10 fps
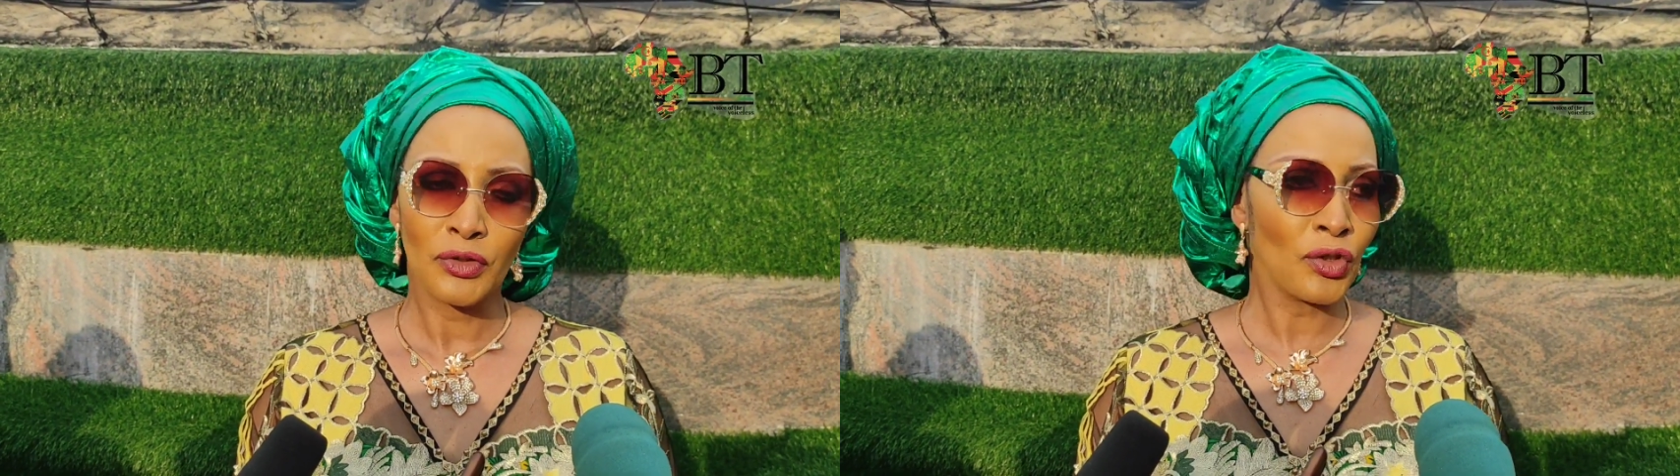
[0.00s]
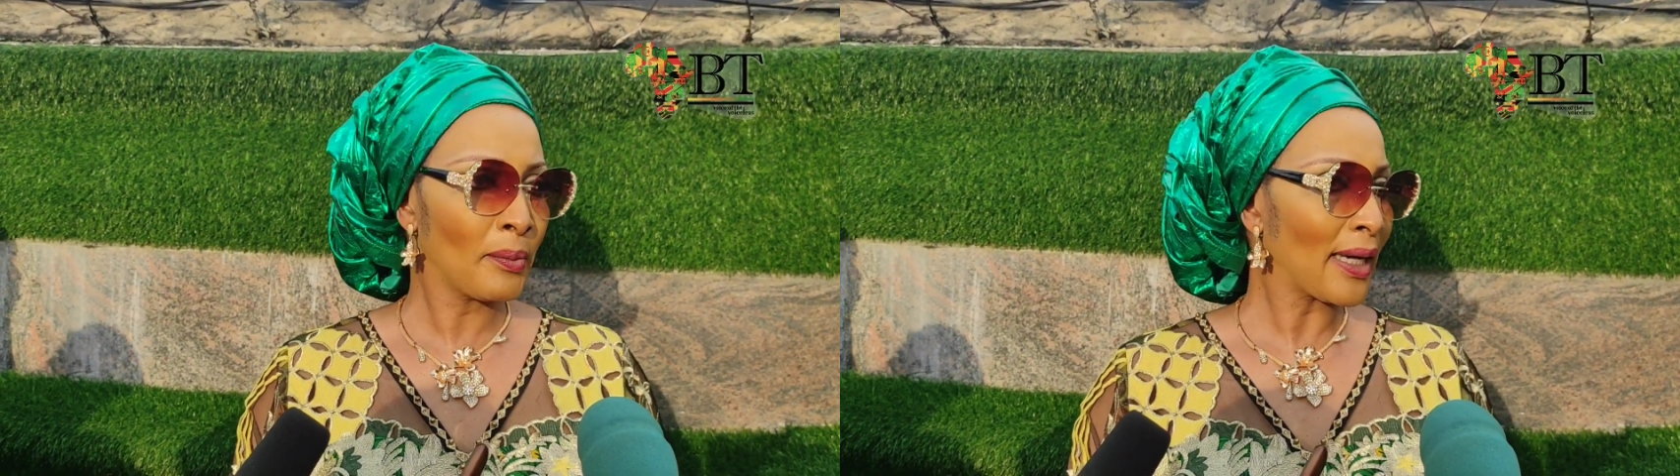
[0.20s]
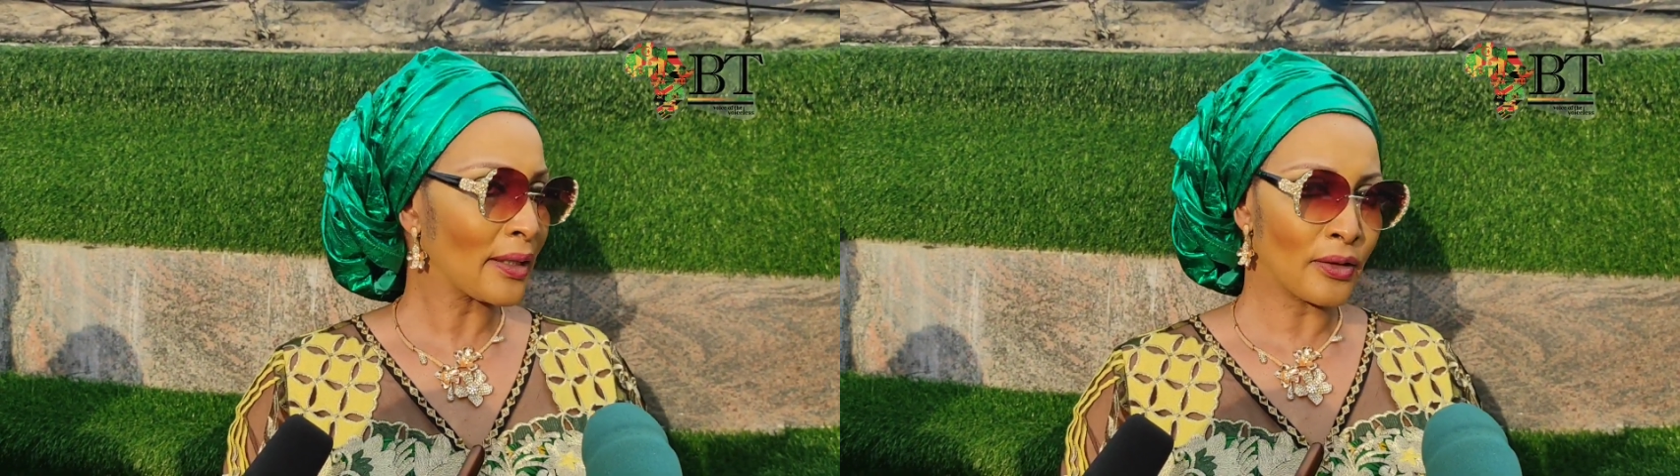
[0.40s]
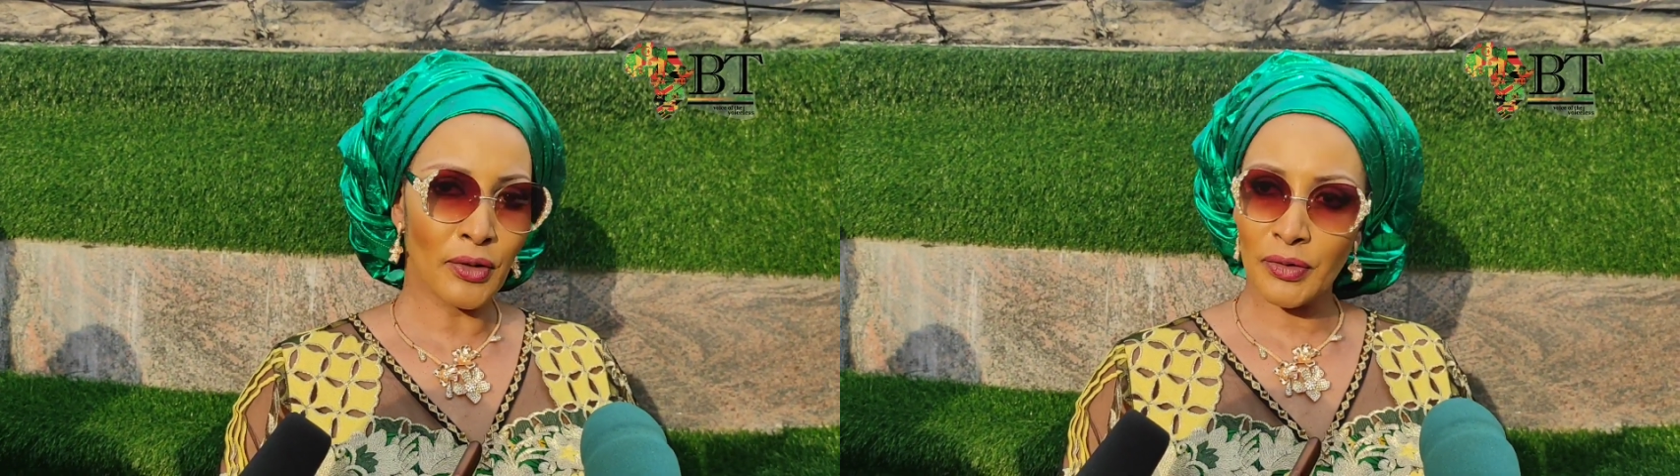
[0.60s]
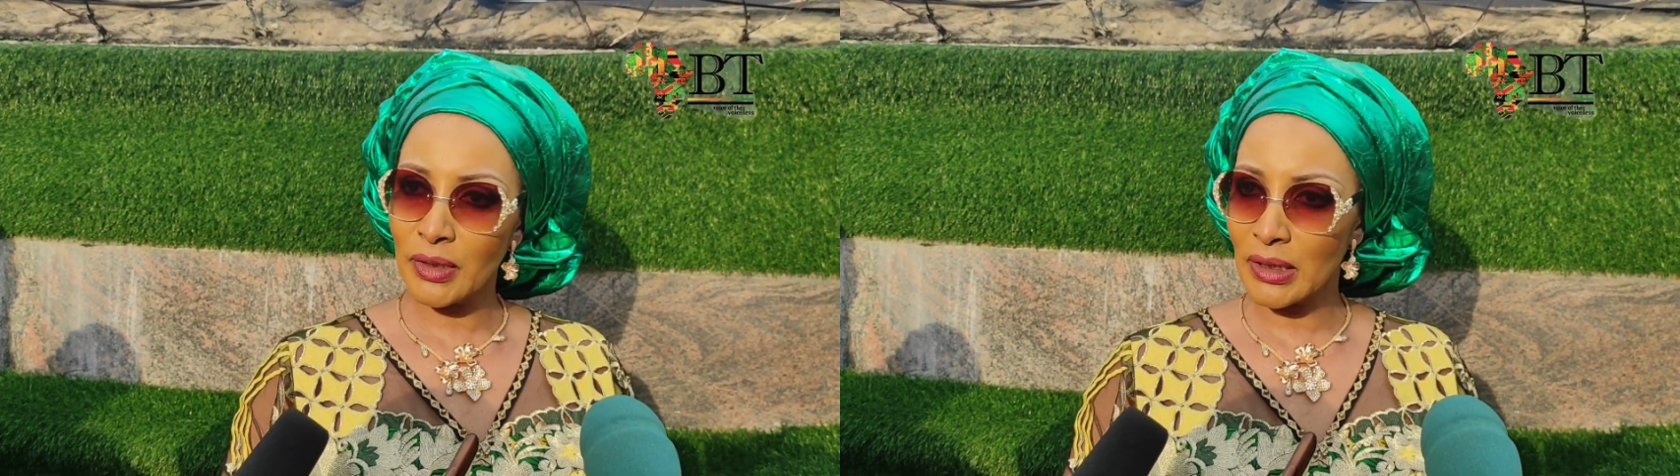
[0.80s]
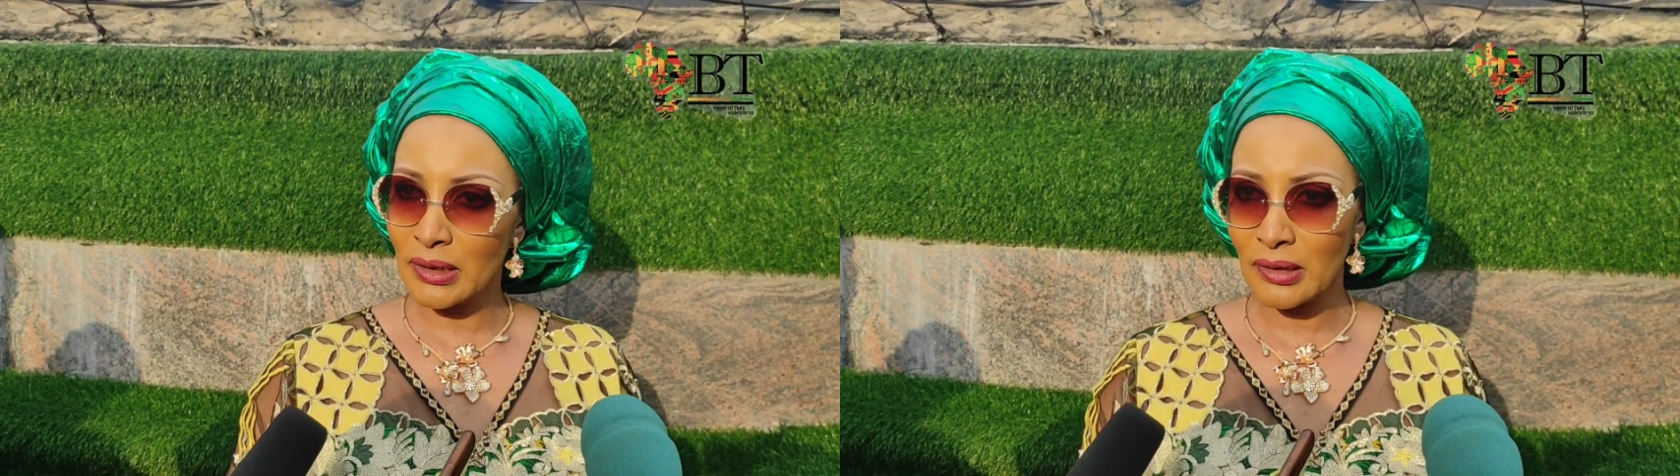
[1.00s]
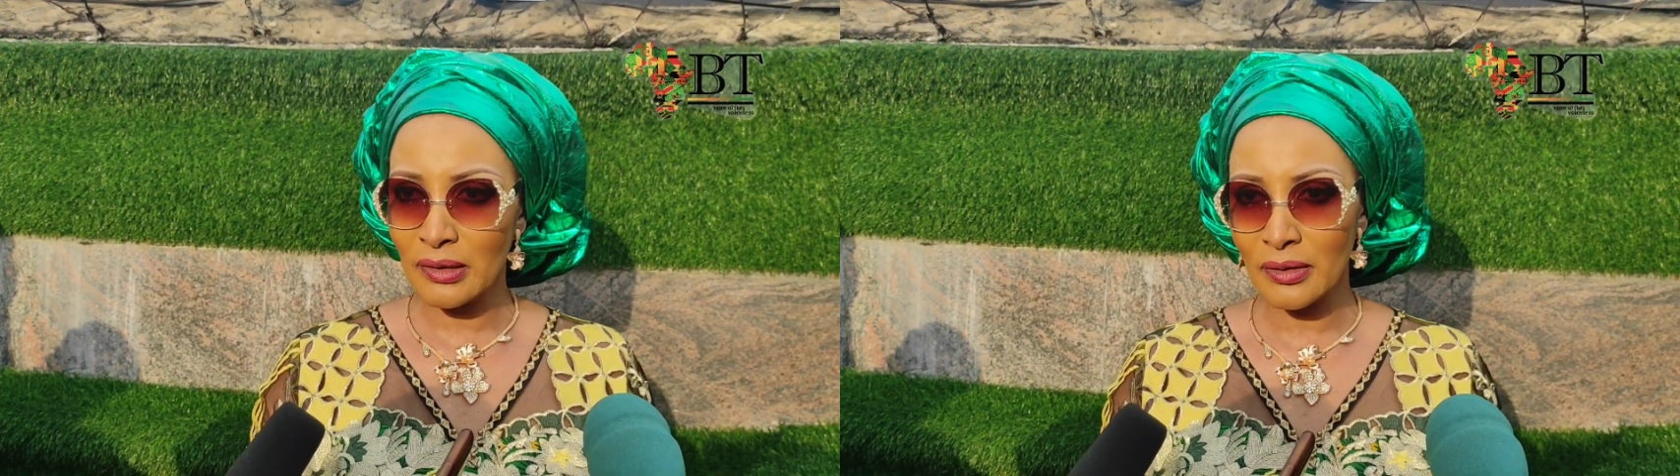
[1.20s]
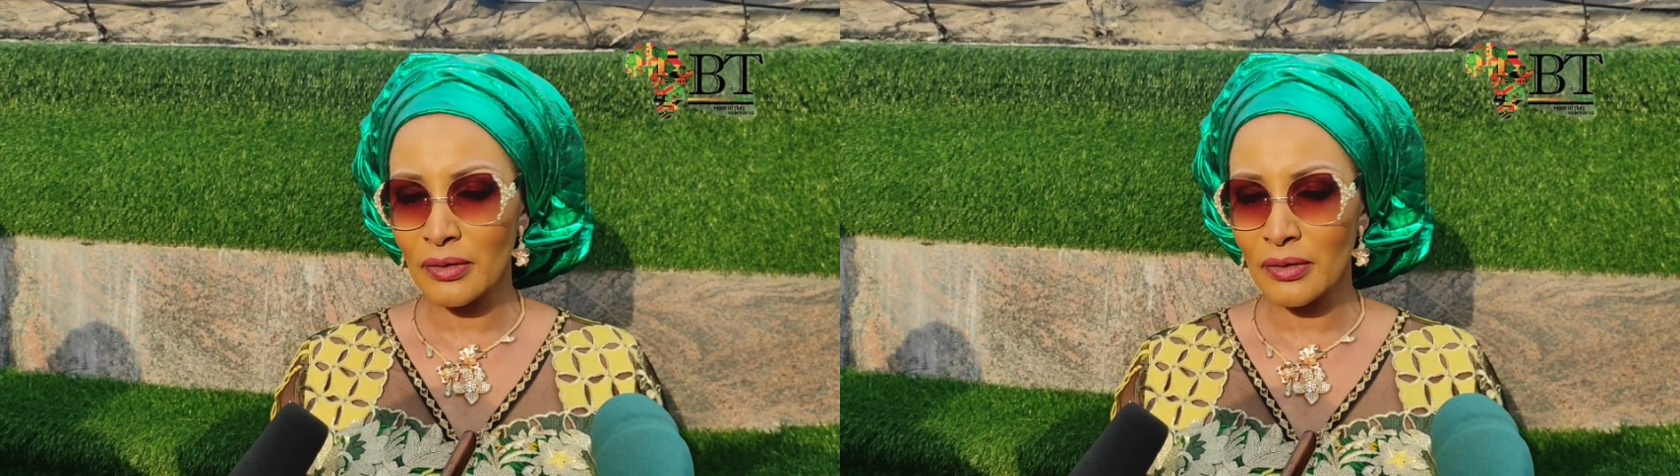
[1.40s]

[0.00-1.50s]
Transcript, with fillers: to Macgusans,